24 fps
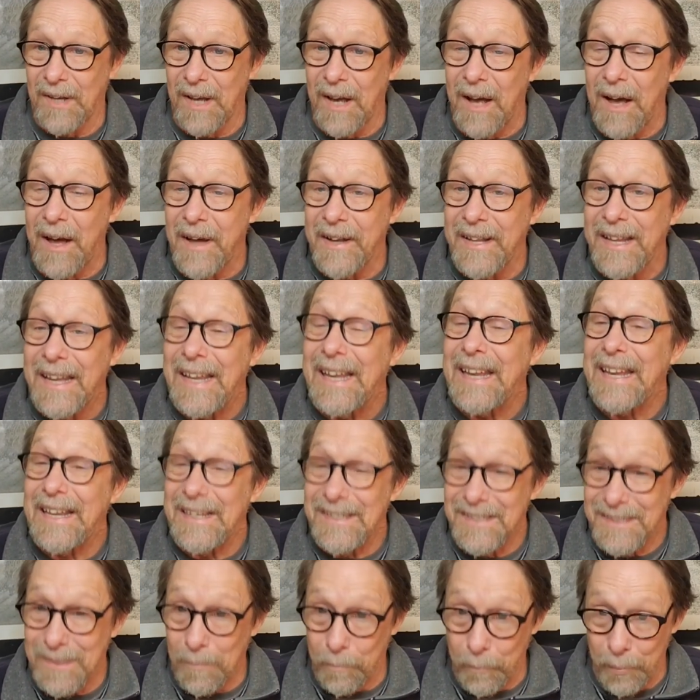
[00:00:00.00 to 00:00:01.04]
God
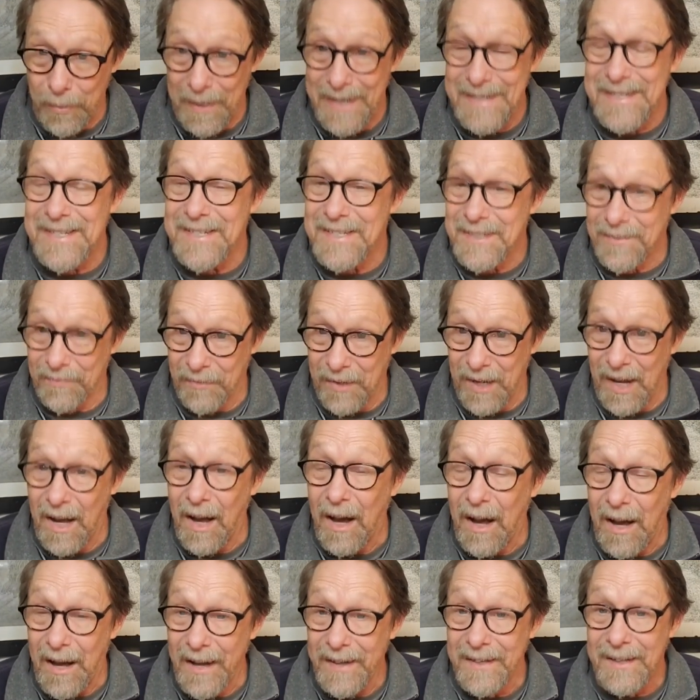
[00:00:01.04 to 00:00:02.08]
is the presence of
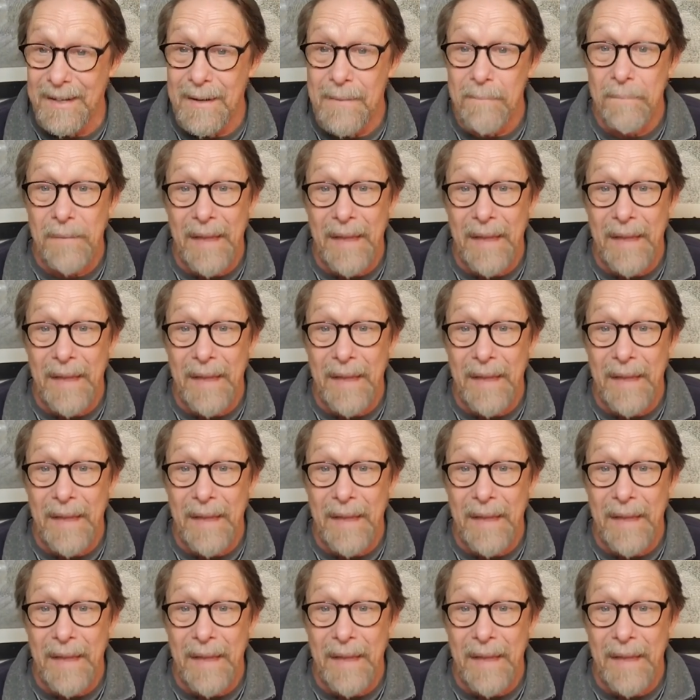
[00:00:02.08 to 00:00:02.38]
God.